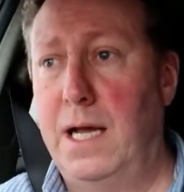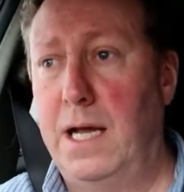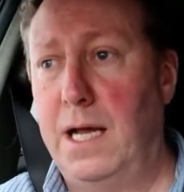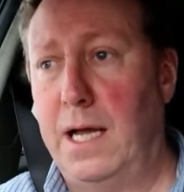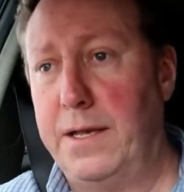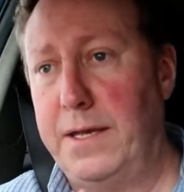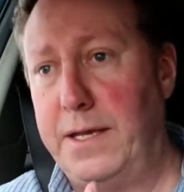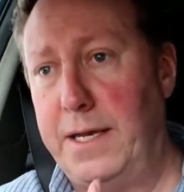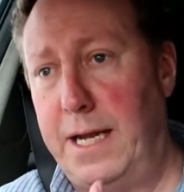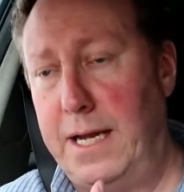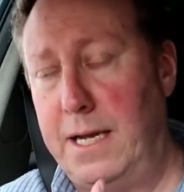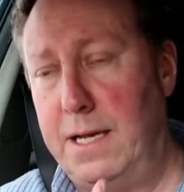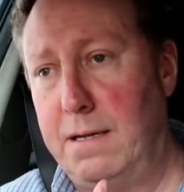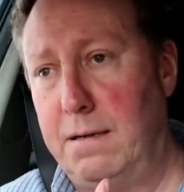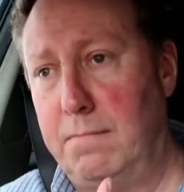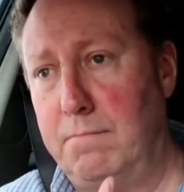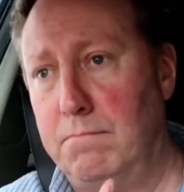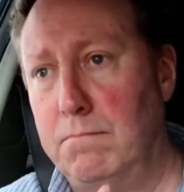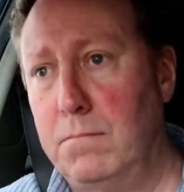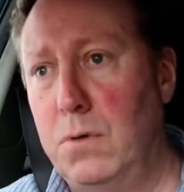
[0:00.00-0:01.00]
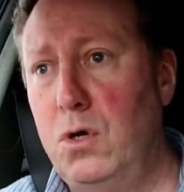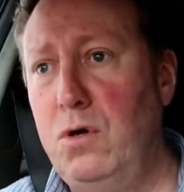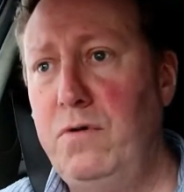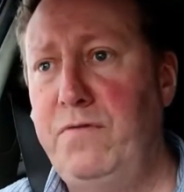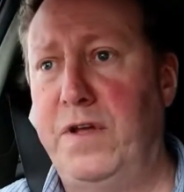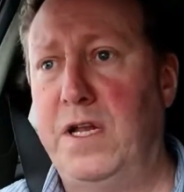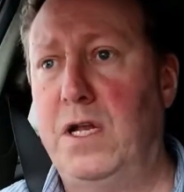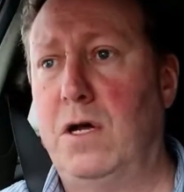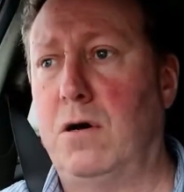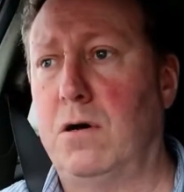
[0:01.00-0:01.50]
And then
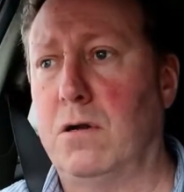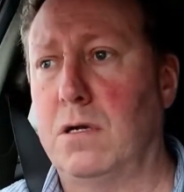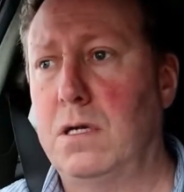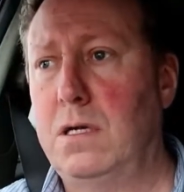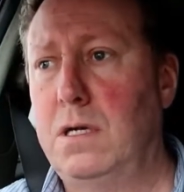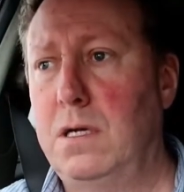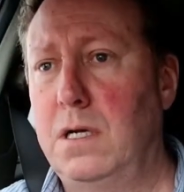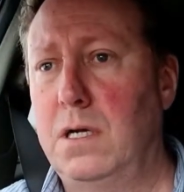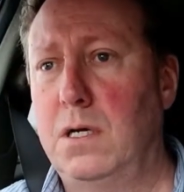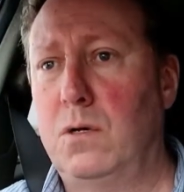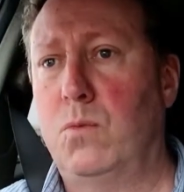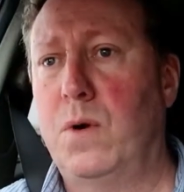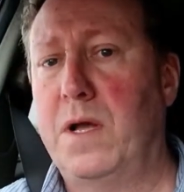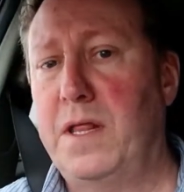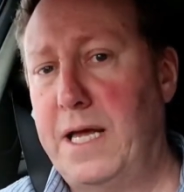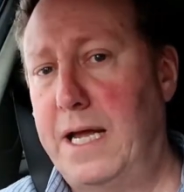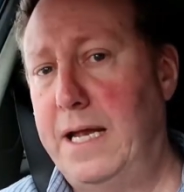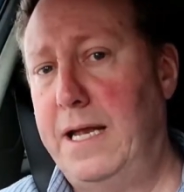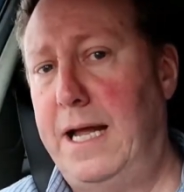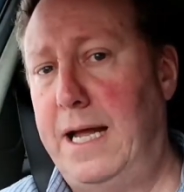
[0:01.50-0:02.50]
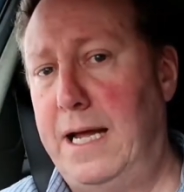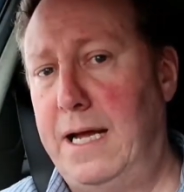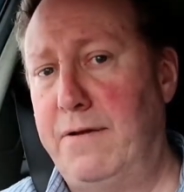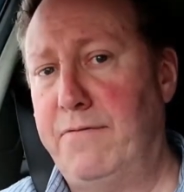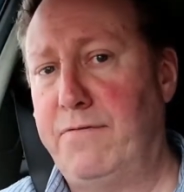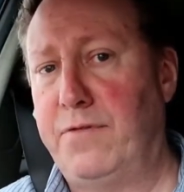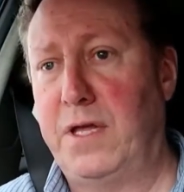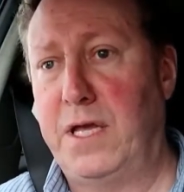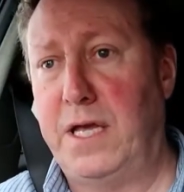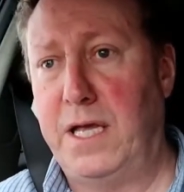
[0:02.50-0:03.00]
moving on, we then
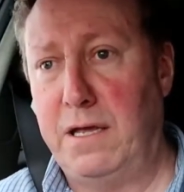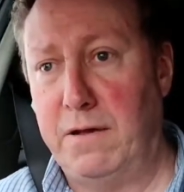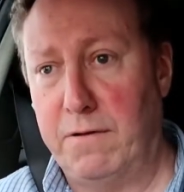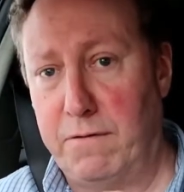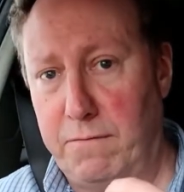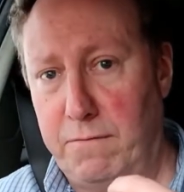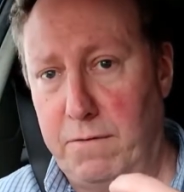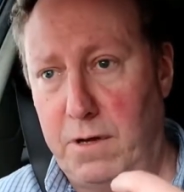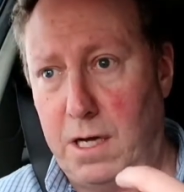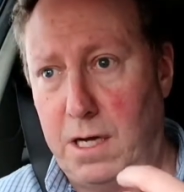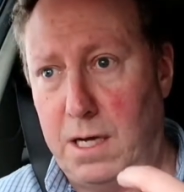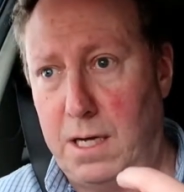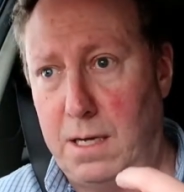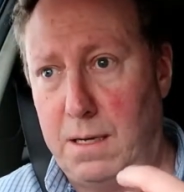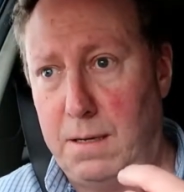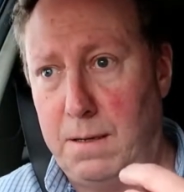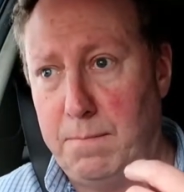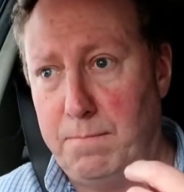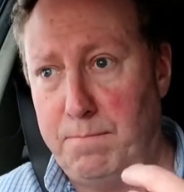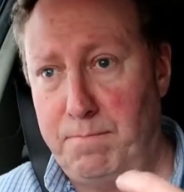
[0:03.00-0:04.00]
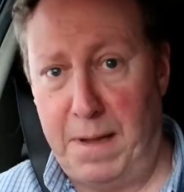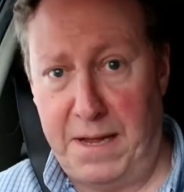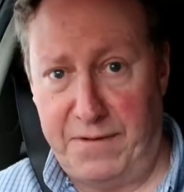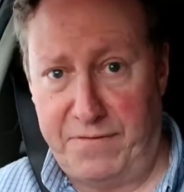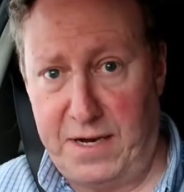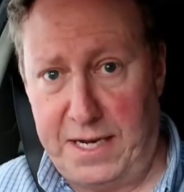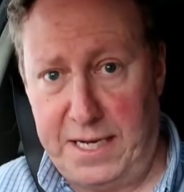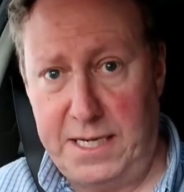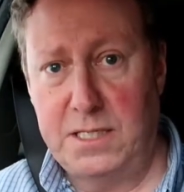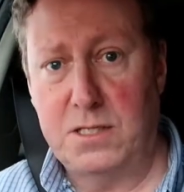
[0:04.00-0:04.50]
have the
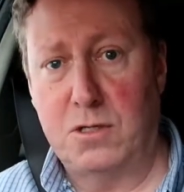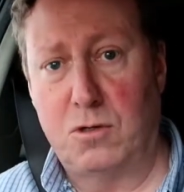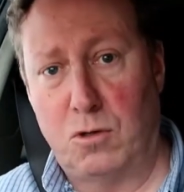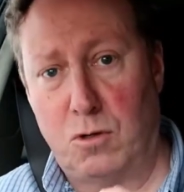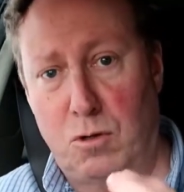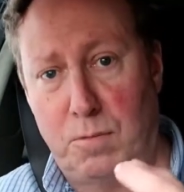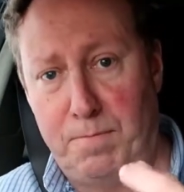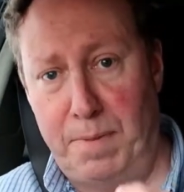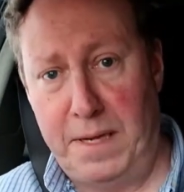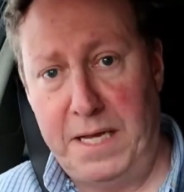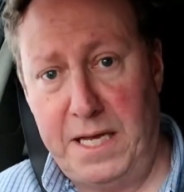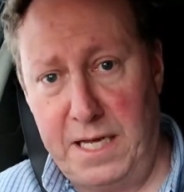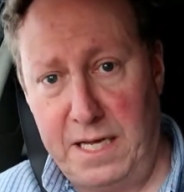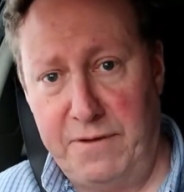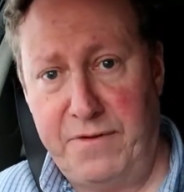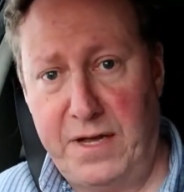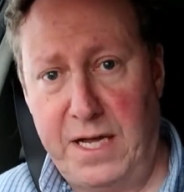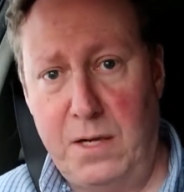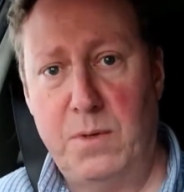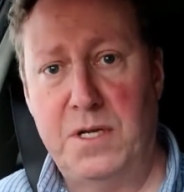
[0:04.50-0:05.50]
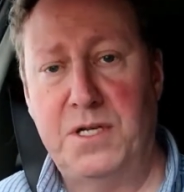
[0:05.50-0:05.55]
BEVs or BEV,